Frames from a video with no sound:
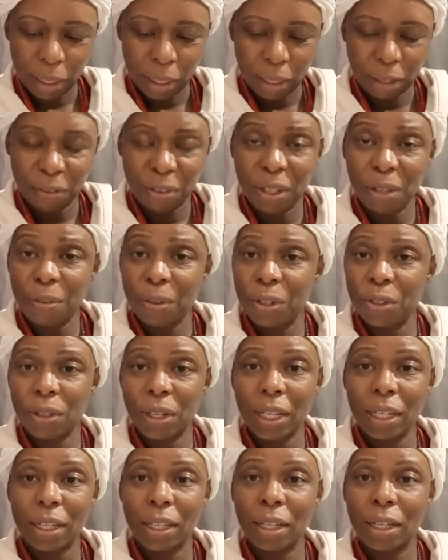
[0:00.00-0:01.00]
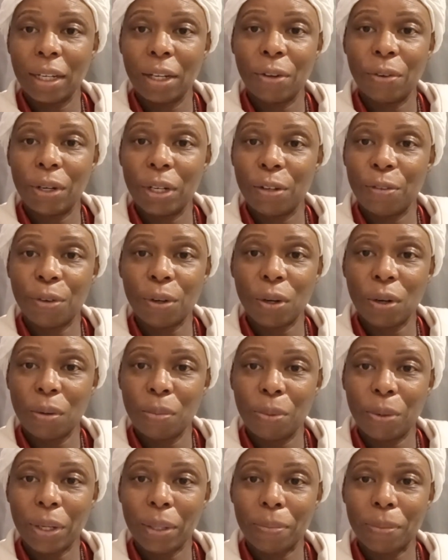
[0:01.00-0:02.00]
Have you ever tried getting rid of
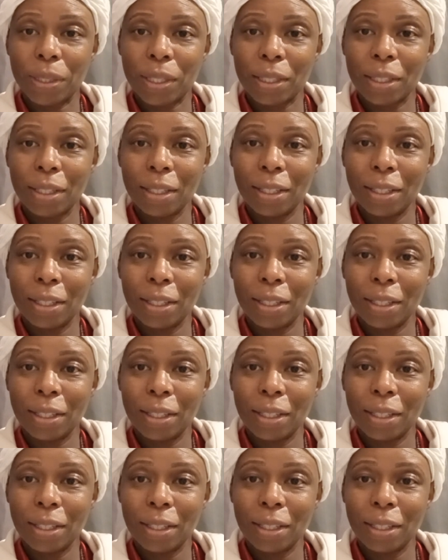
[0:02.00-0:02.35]
cobwebs?